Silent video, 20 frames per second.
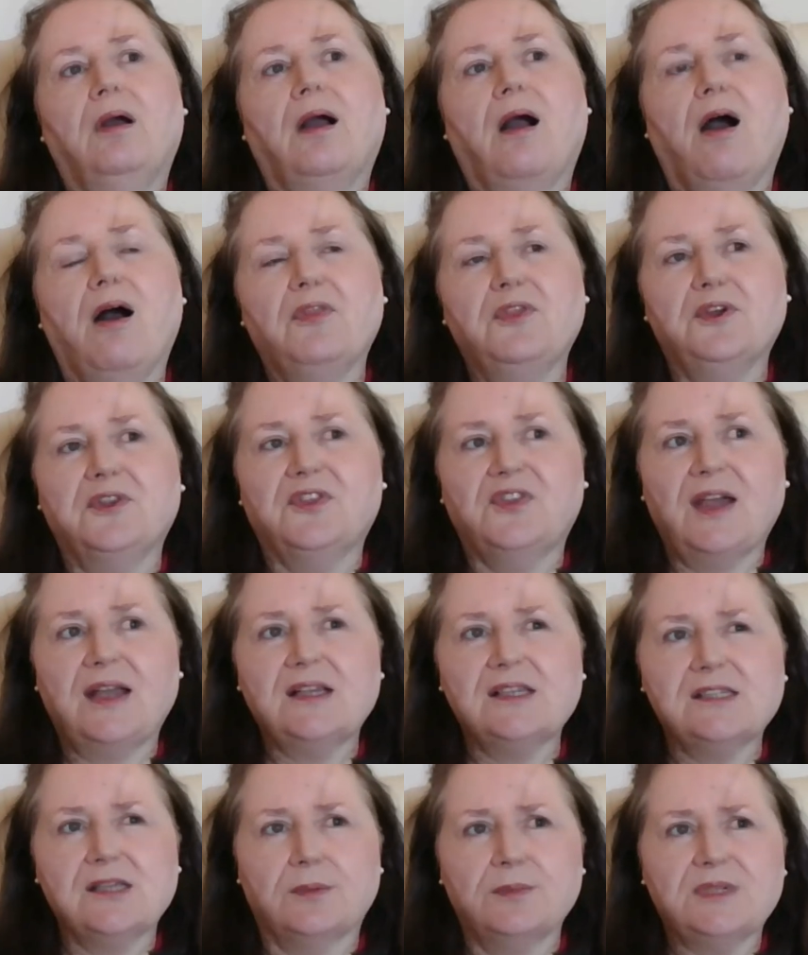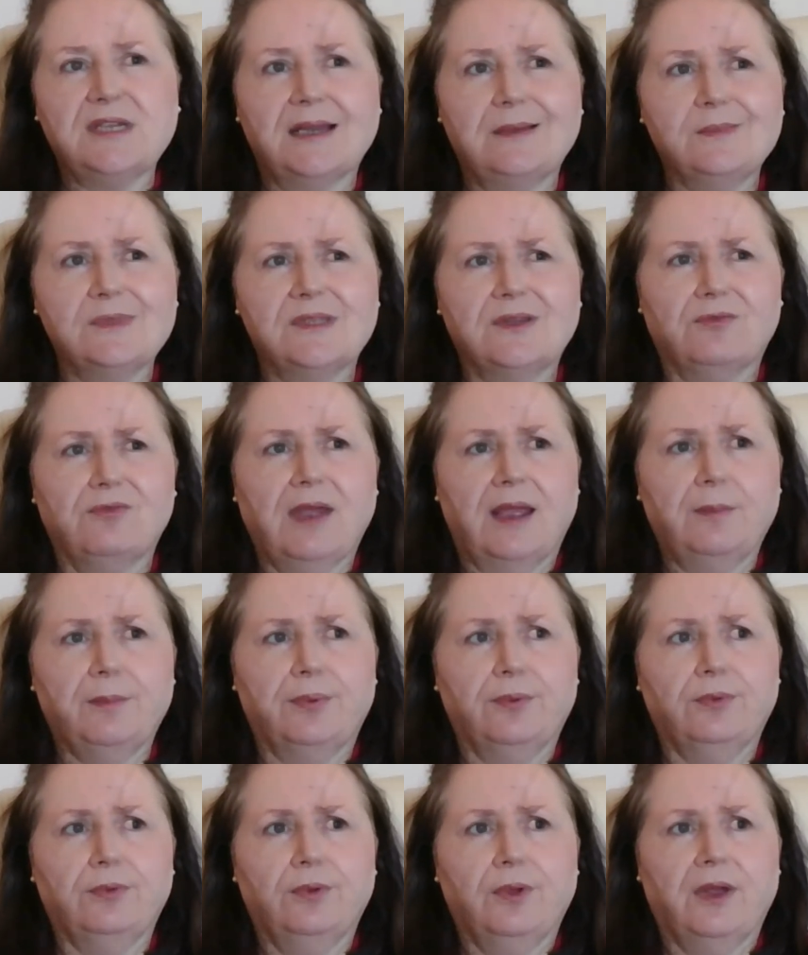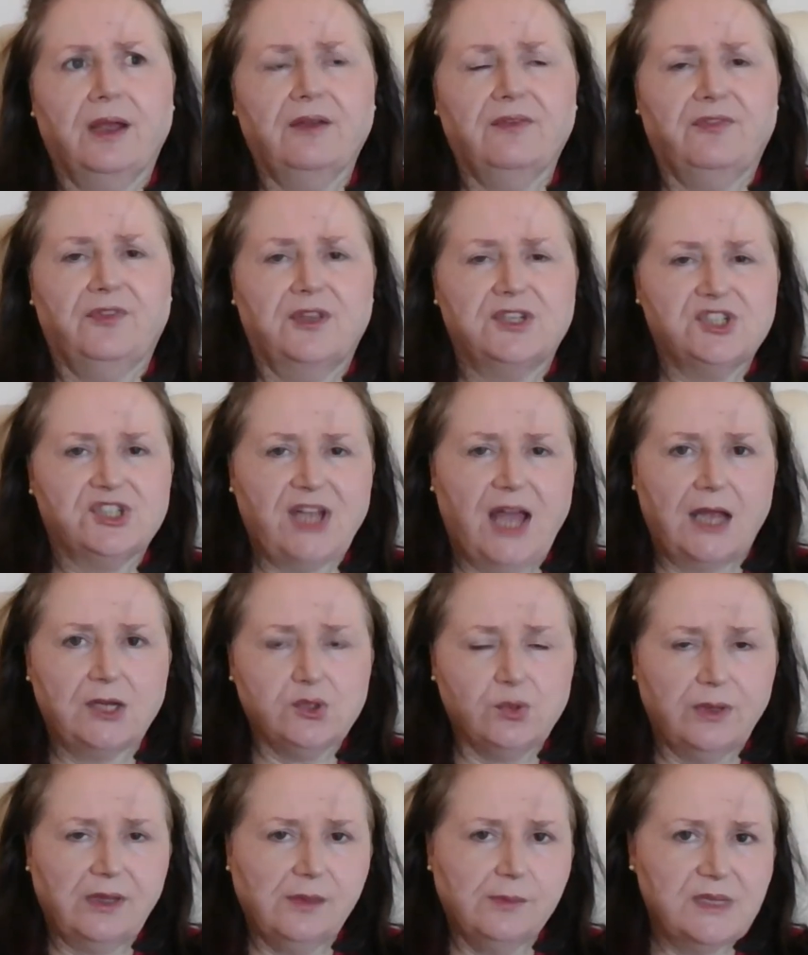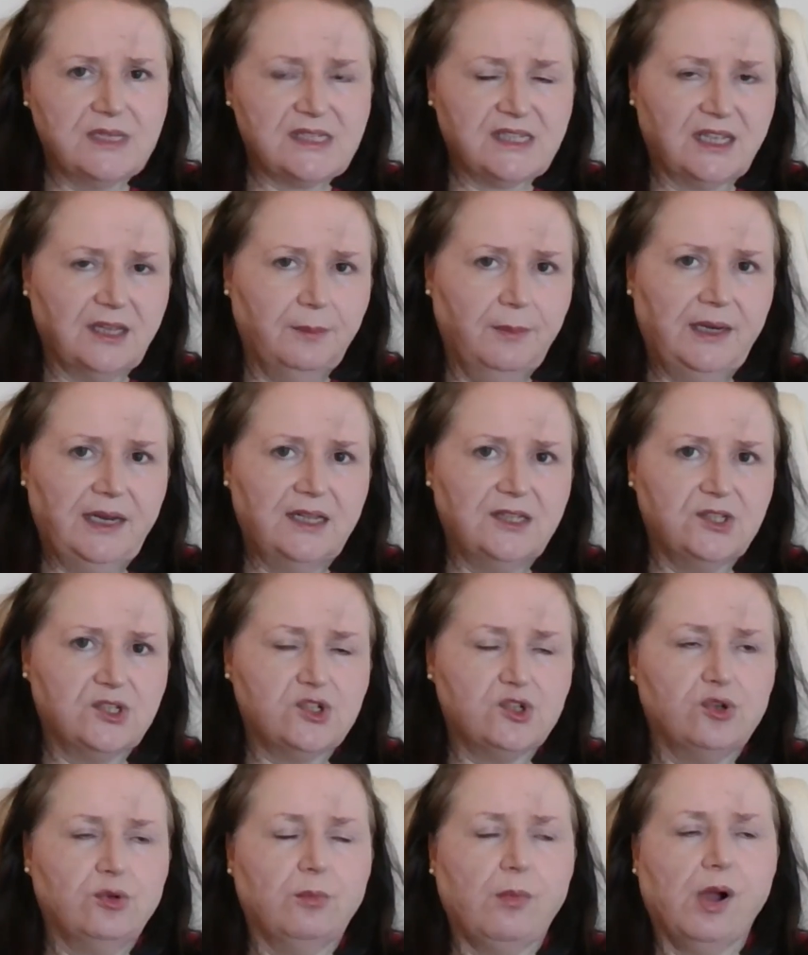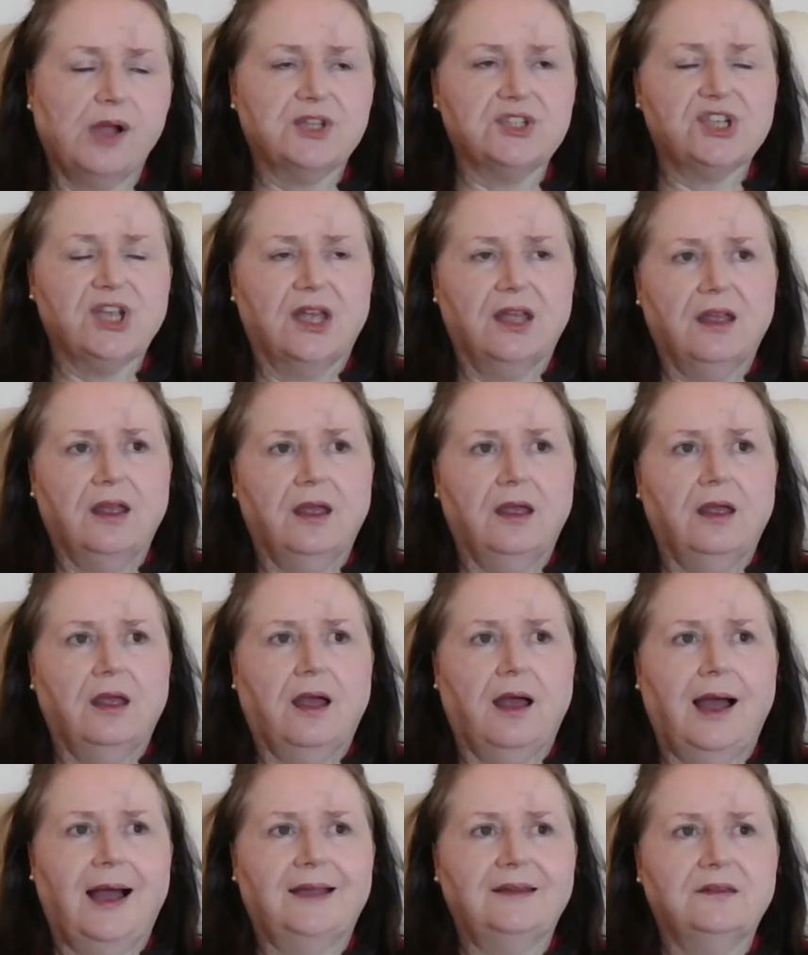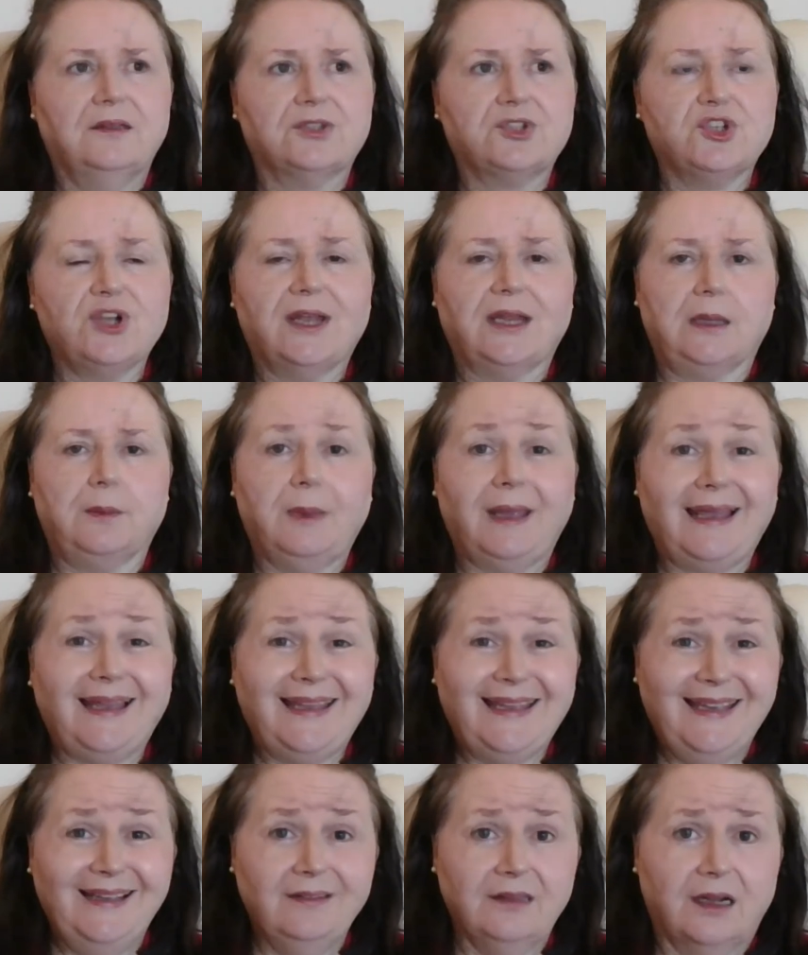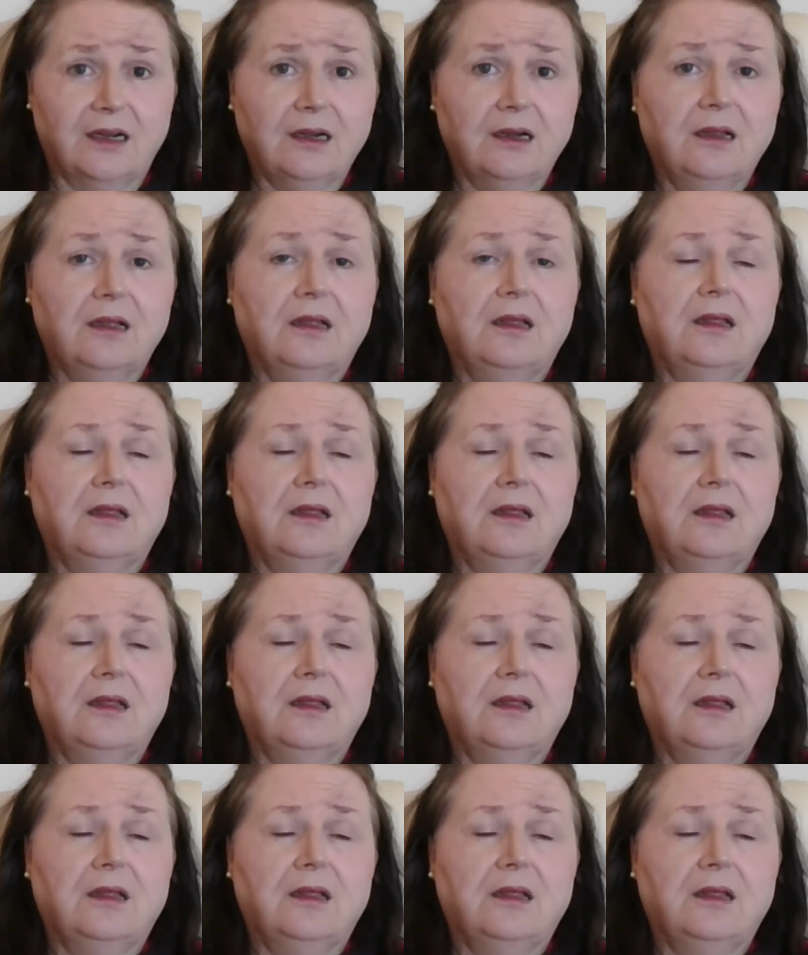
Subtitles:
Other things, sometimes the rebel, if the shadow element's coming in too much and they're trying to be a healer,